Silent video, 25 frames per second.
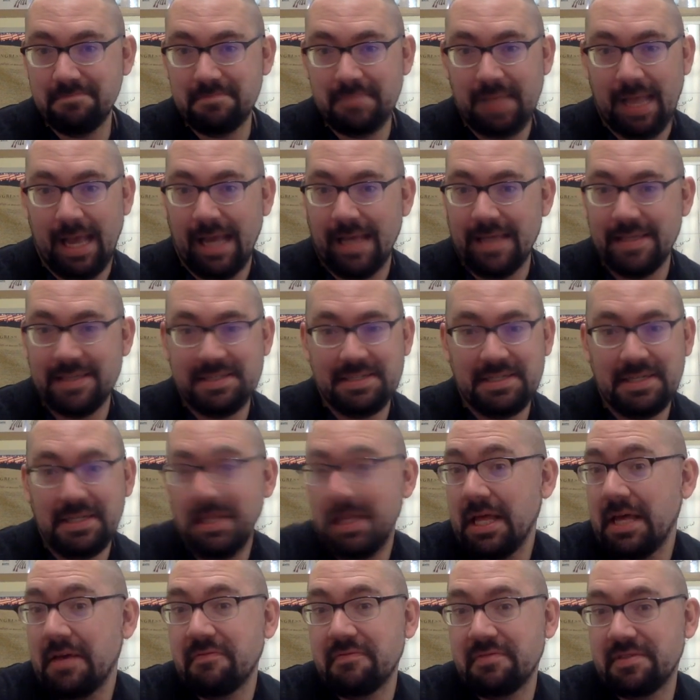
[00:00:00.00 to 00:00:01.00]
He still
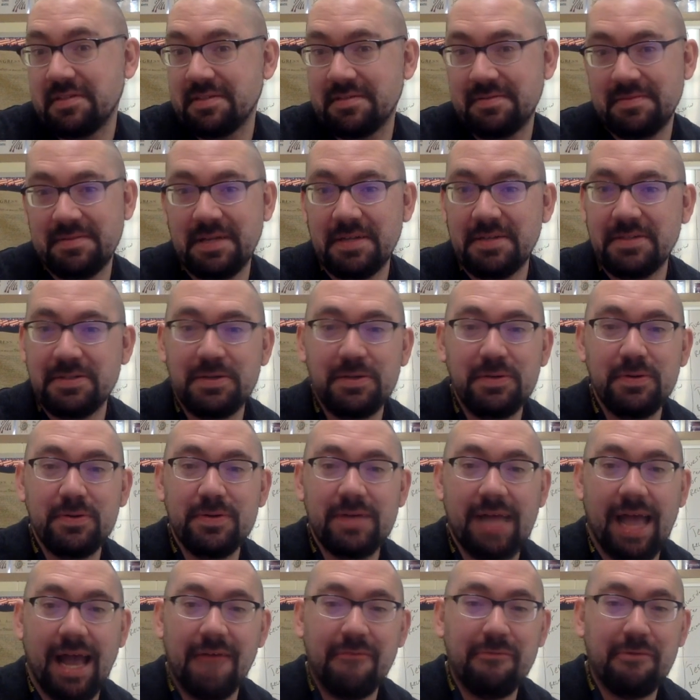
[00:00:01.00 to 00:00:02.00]
lives. The
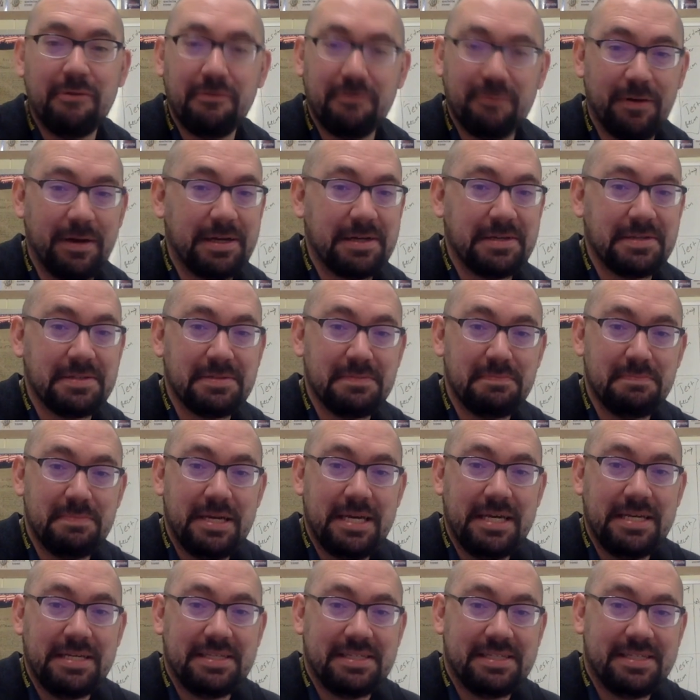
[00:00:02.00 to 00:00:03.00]
dude, Henry Frick, is a
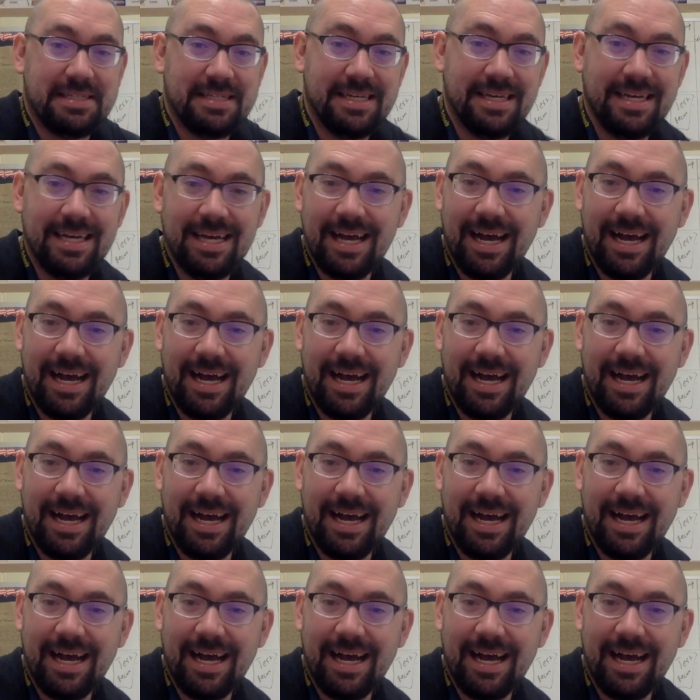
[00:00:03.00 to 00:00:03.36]
beast.